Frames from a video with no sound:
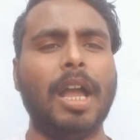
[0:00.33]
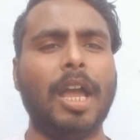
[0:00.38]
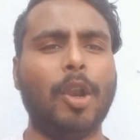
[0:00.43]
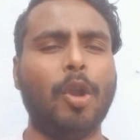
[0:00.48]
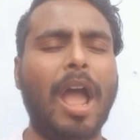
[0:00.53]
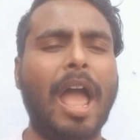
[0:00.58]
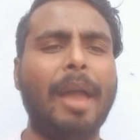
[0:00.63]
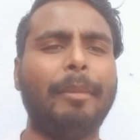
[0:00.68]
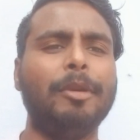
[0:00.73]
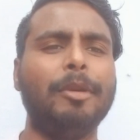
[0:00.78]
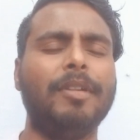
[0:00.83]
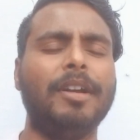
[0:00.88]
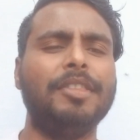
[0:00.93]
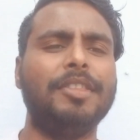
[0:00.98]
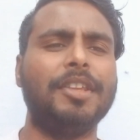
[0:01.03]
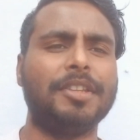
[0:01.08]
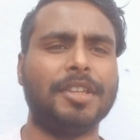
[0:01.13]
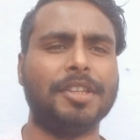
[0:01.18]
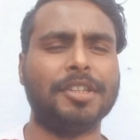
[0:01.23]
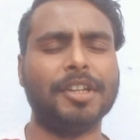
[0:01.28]
Hello
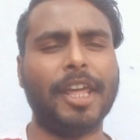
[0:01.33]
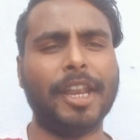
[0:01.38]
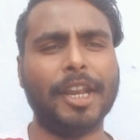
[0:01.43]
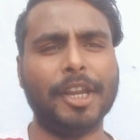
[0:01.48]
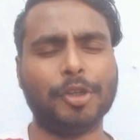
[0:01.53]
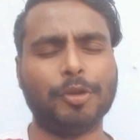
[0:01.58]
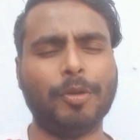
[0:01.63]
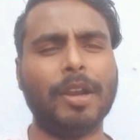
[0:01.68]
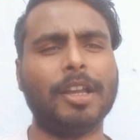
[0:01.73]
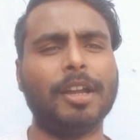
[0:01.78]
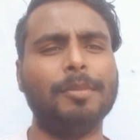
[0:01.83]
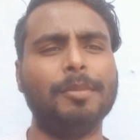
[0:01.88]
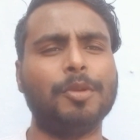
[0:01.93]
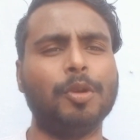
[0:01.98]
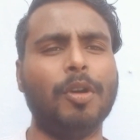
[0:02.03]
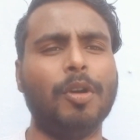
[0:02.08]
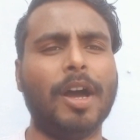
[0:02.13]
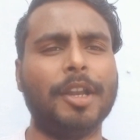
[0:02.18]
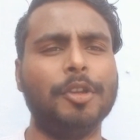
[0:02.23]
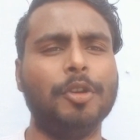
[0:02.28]
everyone, this is Naresh. Welcome
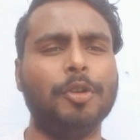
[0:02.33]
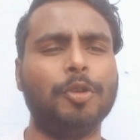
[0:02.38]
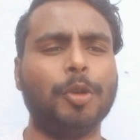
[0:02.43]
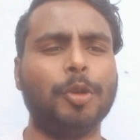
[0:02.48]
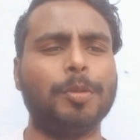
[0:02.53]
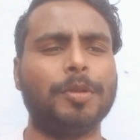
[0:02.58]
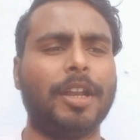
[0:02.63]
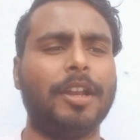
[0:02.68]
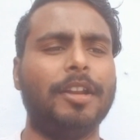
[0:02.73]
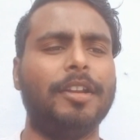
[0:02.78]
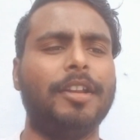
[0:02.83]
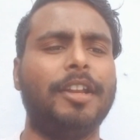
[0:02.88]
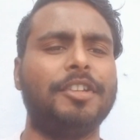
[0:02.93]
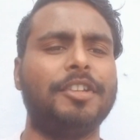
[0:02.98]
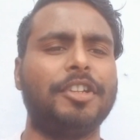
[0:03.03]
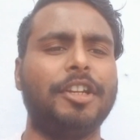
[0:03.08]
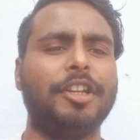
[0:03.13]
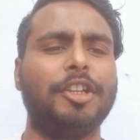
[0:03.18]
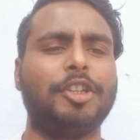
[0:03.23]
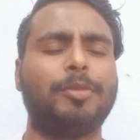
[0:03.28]
to our YouTube channel
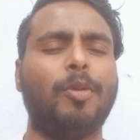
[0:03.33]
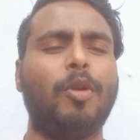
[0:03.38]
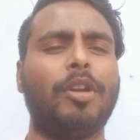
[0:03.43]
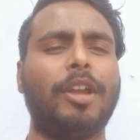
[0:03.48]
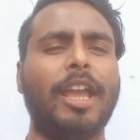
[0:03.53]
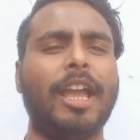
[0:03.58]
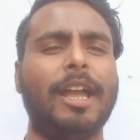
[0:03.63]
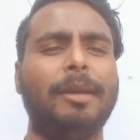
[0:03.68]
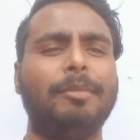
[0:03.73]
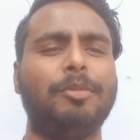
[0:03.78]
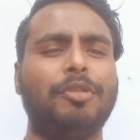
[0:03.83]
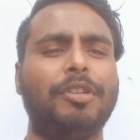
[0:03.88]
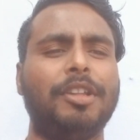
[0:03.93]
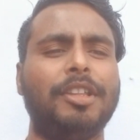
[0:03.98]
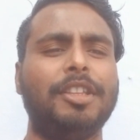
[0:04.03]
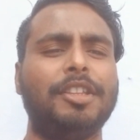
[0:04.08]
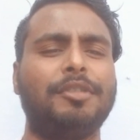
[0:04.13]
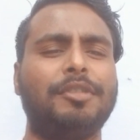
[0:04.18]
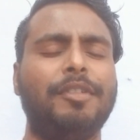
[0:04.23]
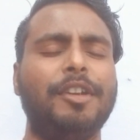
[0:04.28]
Naresh English Program.
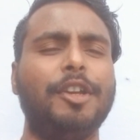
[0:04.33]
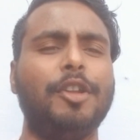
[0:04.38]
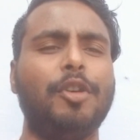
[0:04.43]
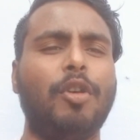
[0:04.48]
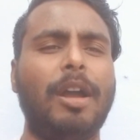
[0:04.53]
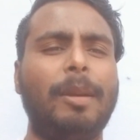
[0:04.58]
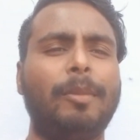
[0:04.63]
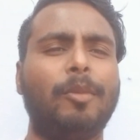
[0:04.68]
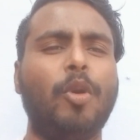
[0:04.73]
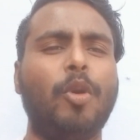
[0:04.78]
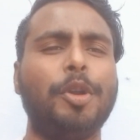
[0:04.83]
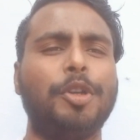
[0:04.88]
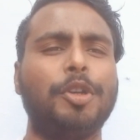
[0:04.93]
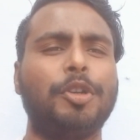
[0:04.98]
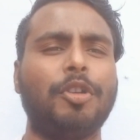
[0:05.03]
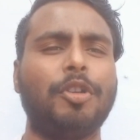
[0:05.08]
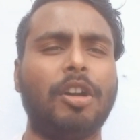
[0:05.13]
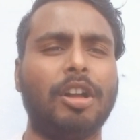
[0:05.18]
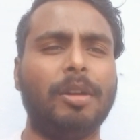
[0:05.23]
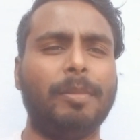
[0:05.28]
Today in this video, I'm going
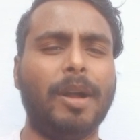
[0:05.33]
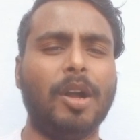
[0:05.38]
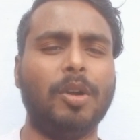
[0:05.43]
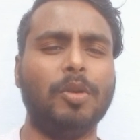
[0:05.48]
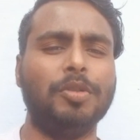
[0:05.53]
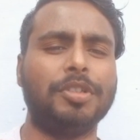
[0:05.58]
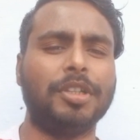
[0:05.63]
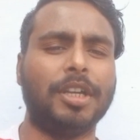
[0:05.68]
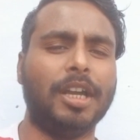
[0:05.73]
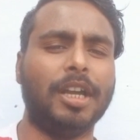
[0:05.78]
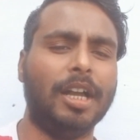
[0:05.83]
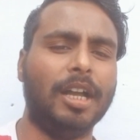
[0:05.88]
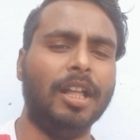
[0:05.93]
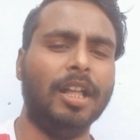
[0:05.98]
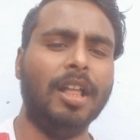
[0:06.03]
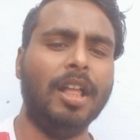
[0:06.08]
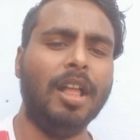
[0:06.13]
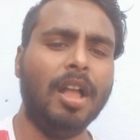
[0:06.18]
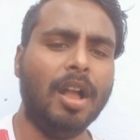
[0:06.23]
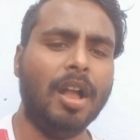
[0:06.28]
to talk about uh,
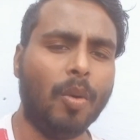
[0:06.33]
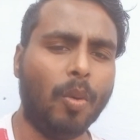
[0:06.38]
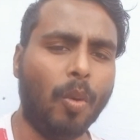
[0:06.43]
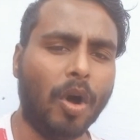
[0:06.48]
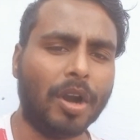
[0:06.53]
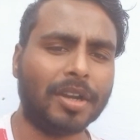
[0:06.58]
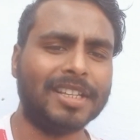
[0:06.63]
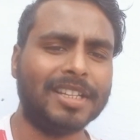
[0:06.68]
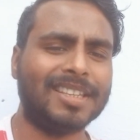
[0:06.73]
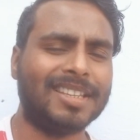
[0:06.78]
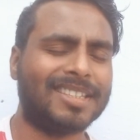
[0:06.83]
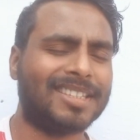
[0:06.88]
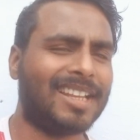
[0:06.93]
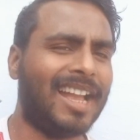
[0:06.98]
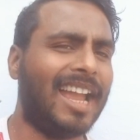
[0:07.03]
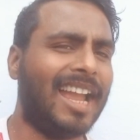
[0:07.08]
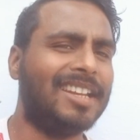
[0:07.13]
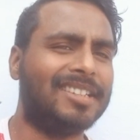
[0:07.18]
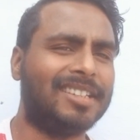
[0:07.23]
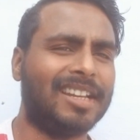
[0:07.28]
what is
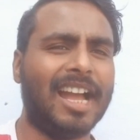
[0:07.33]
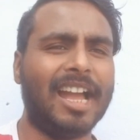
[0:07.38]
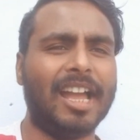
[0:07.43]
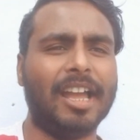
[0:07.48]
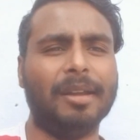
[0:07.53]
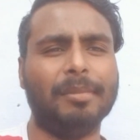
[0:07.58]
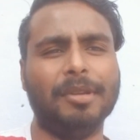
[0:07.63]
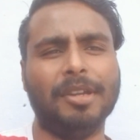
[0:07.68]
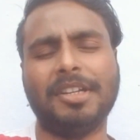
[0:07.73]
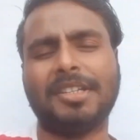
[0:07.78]
SkyDrive.